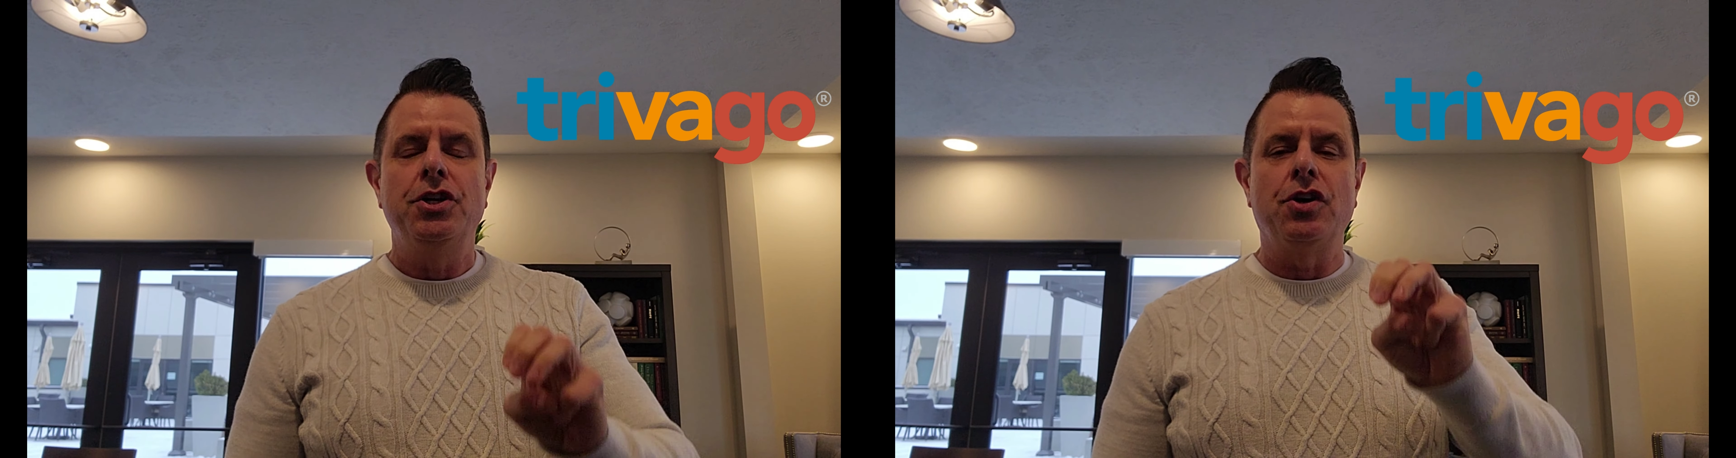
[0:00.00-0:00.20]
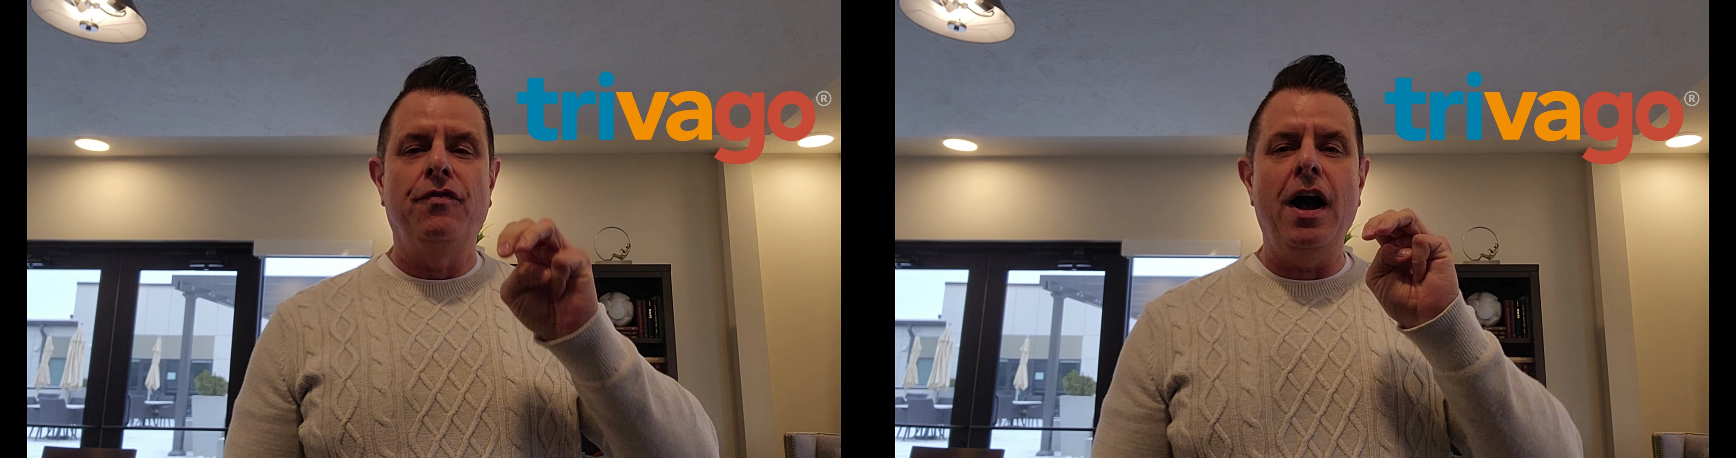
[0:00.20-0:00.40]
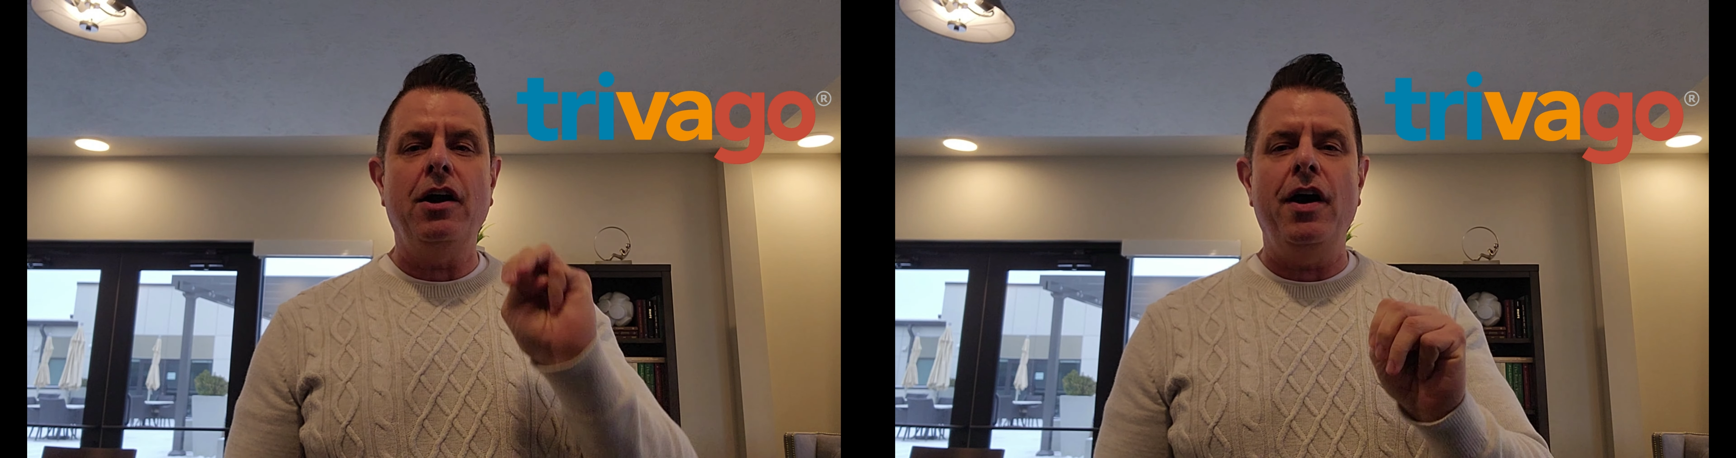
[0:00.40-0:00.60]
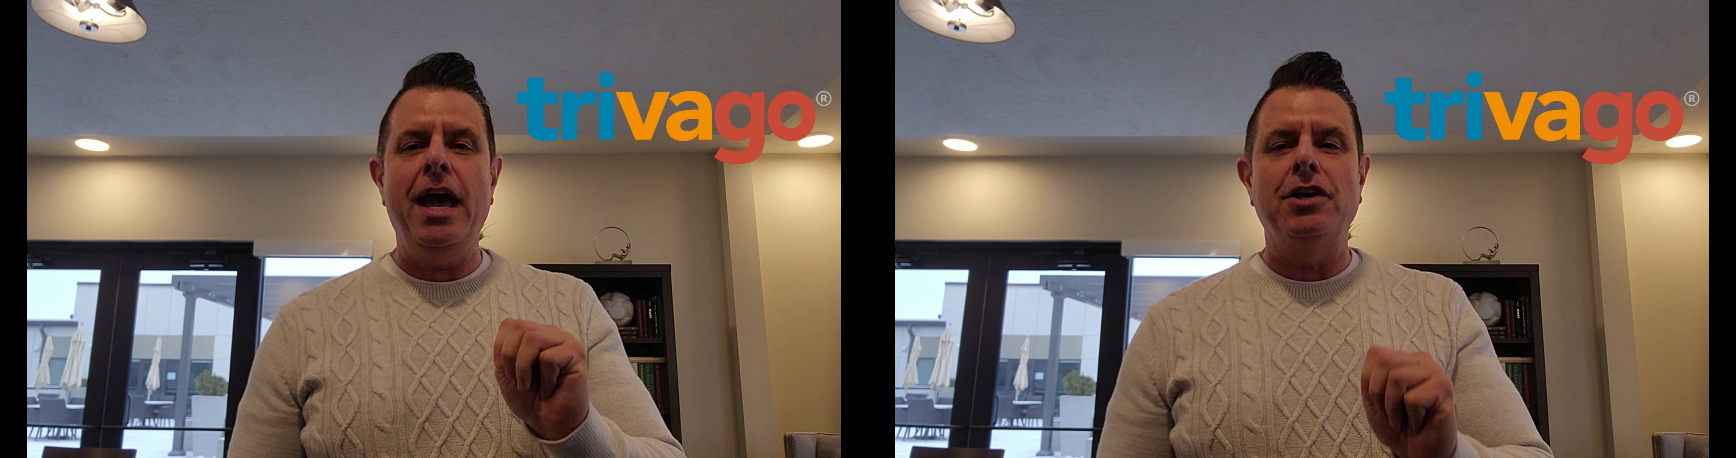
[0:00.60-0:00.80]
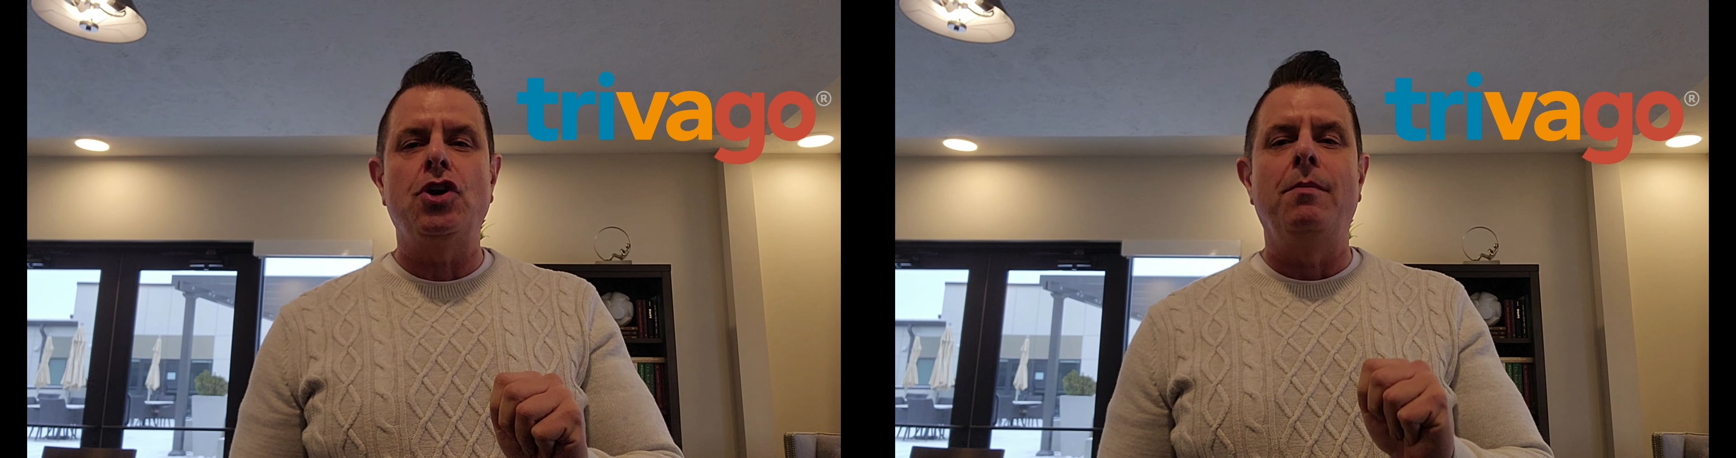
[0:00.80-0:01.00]
Trivago
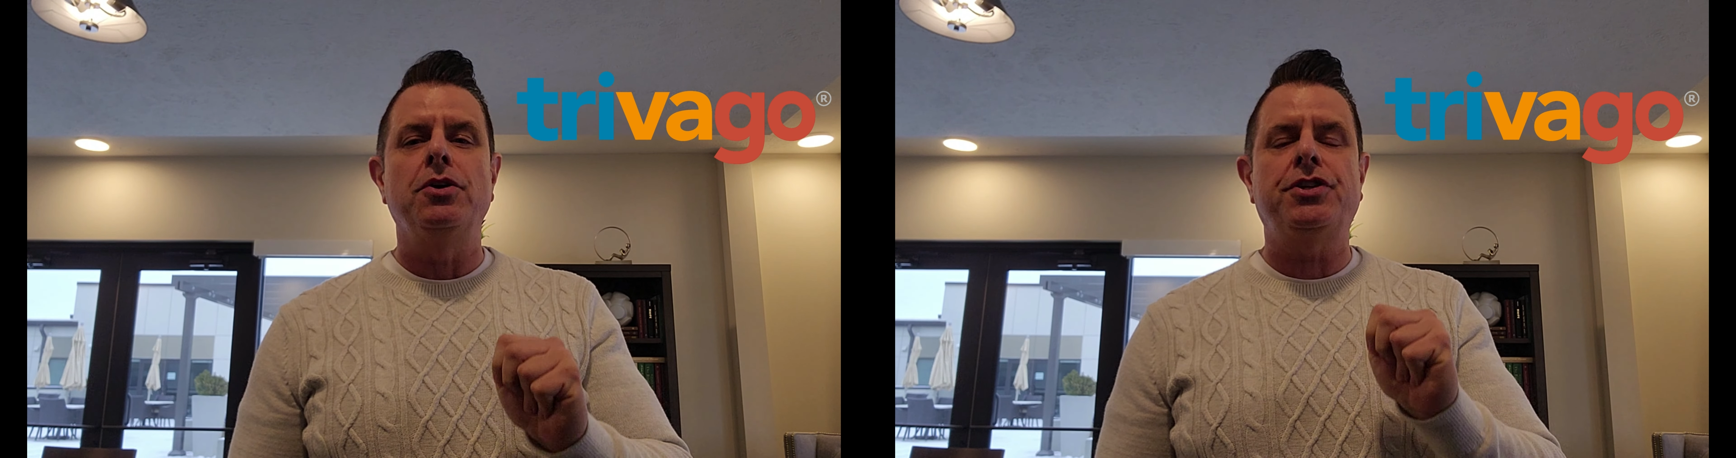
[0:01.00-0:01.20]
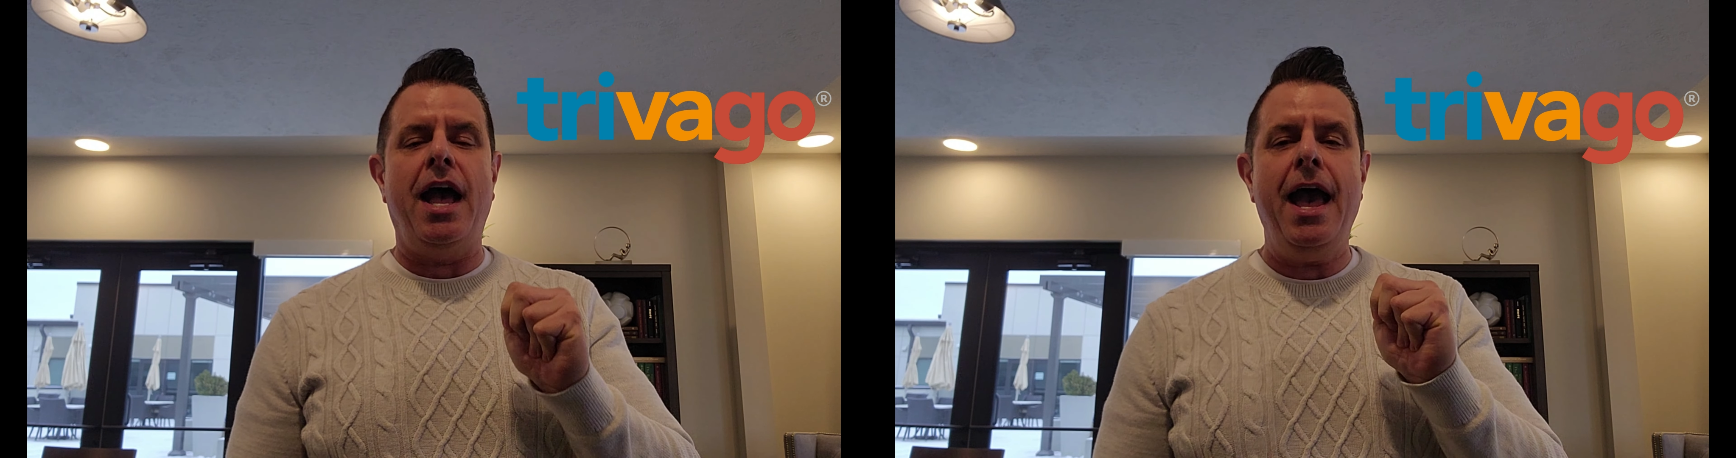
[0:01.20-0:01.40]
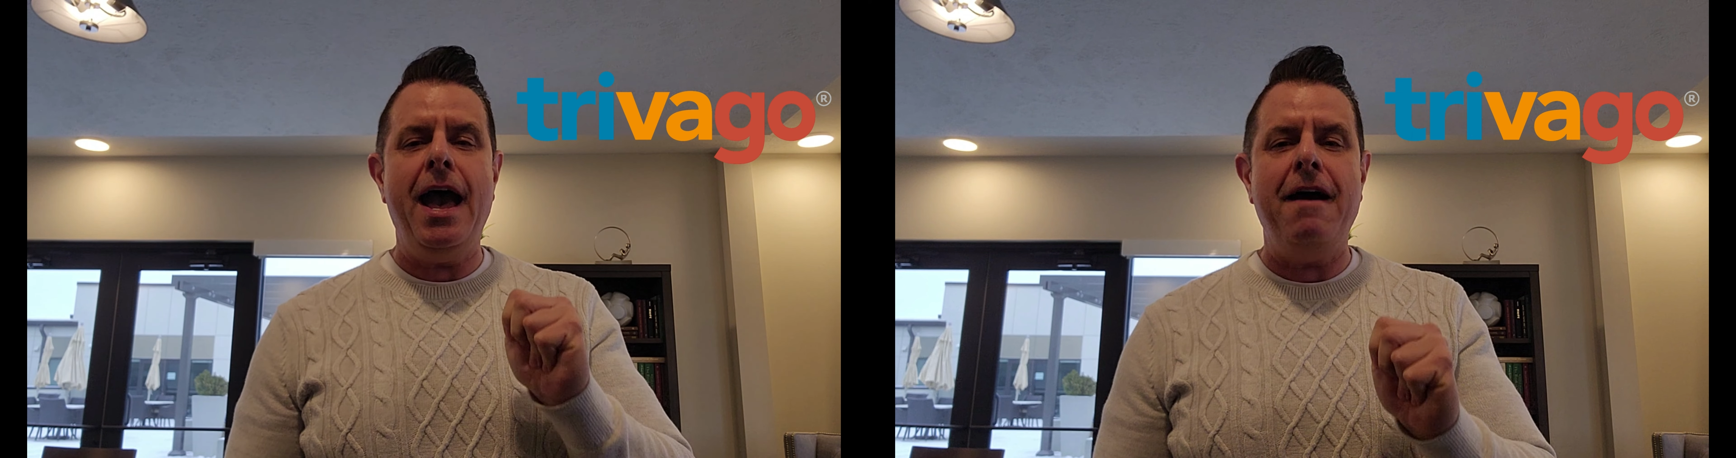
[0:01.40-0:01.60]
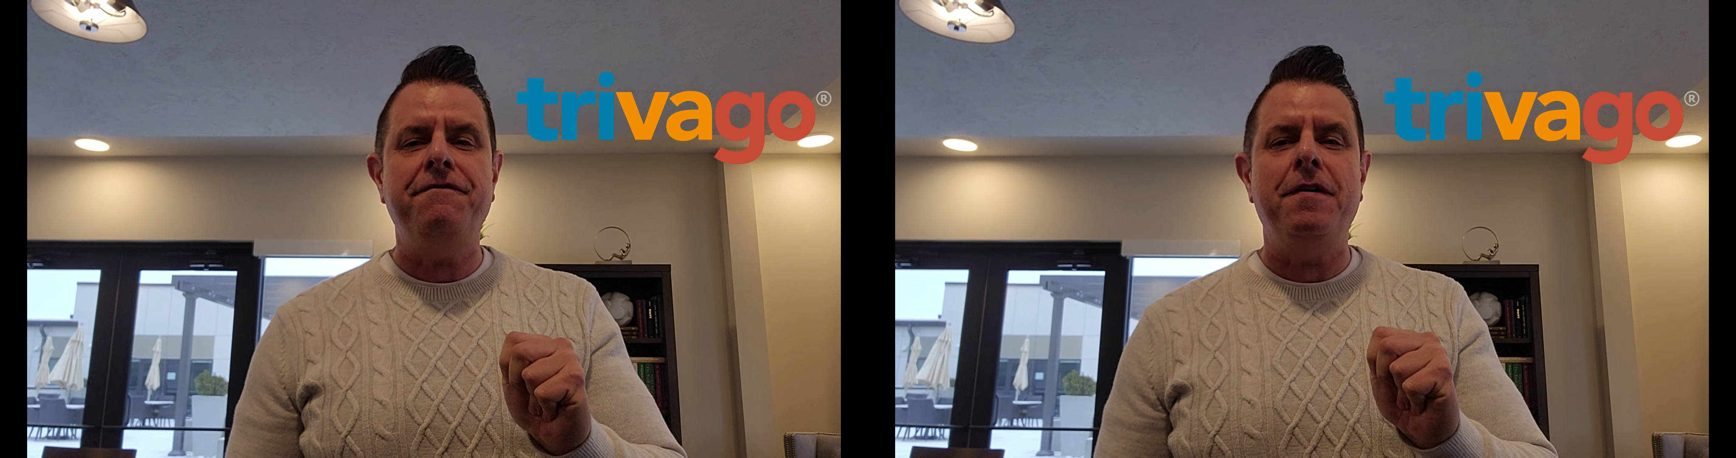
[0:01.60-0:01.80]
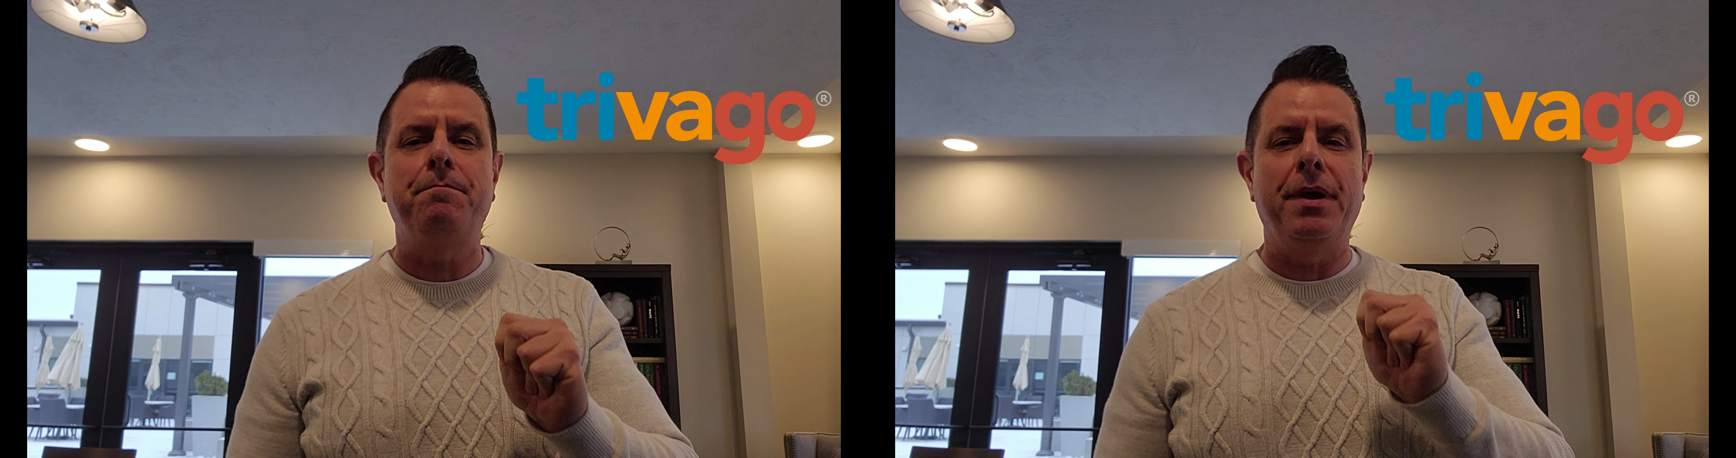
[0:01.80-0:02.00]
has almost 500